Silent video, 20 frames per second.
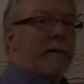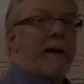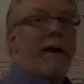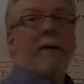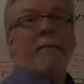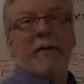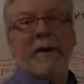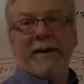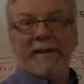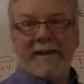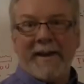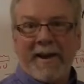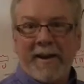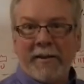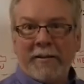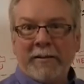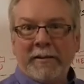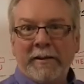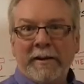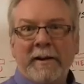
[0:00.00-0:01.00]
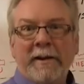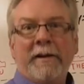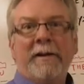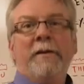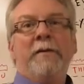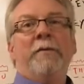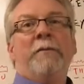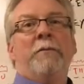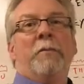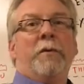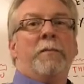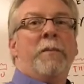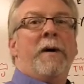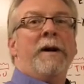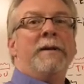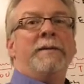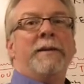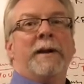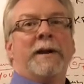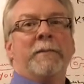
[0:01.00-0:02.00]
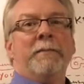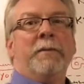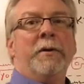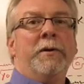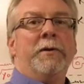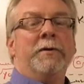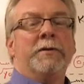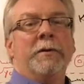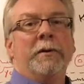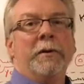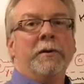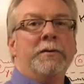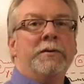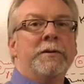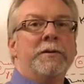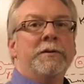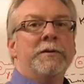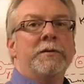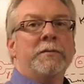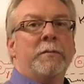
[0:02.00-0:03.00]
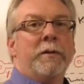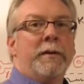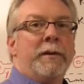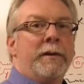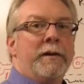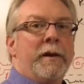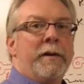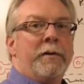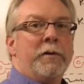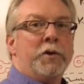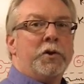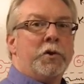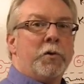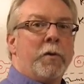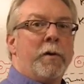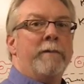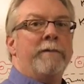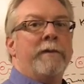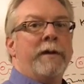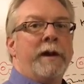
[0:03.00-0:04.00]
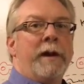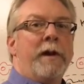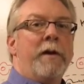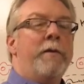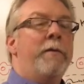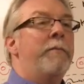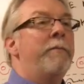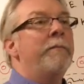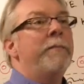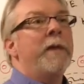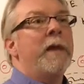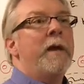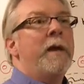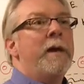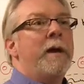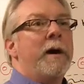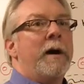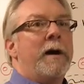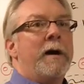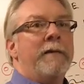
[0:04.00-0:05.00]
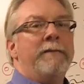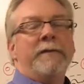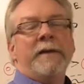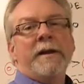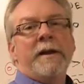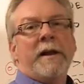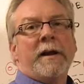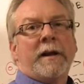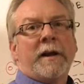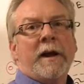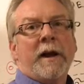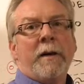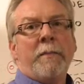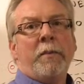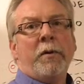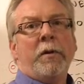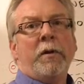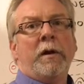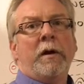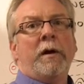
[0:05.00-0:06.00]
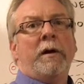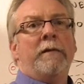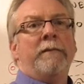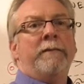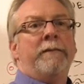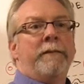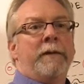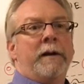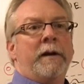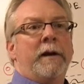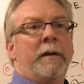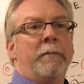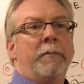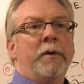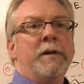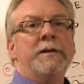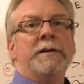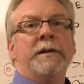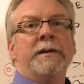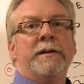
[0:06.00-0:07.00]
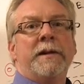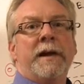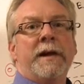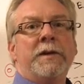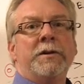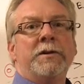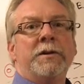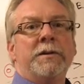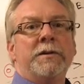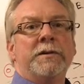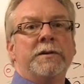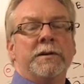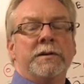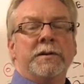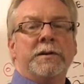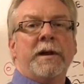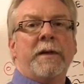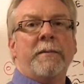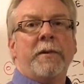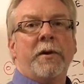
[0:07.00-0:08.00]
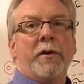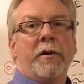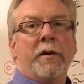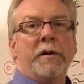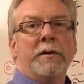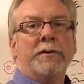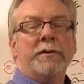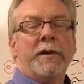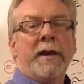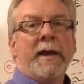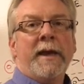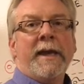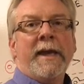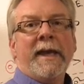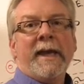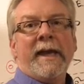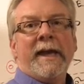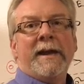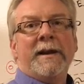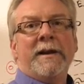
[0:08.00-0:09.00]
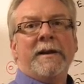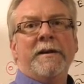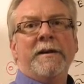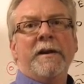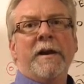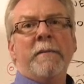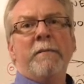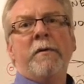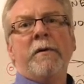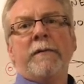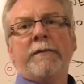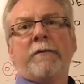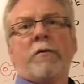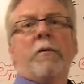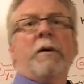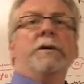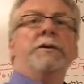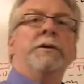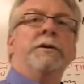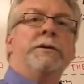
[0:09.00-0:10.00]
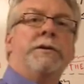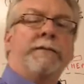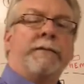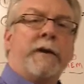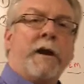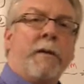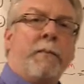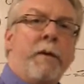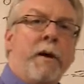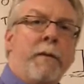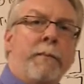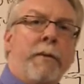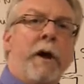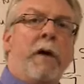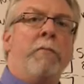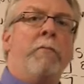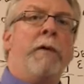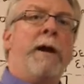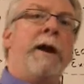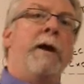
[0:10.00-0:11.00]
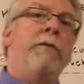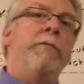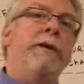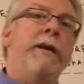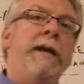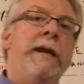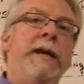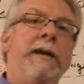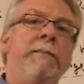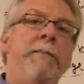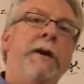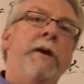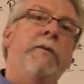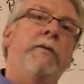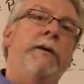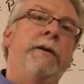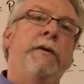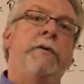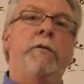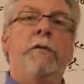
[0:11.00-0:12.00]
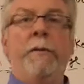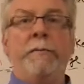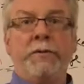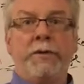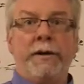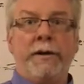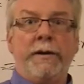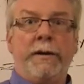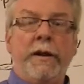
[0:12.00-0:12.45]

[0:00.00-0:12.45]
Hi, Mike Gallagher here with My Tech Computer Solutions with another short video. I've done a couple of presentations and seminars, and a number of questions have come up around email encryption.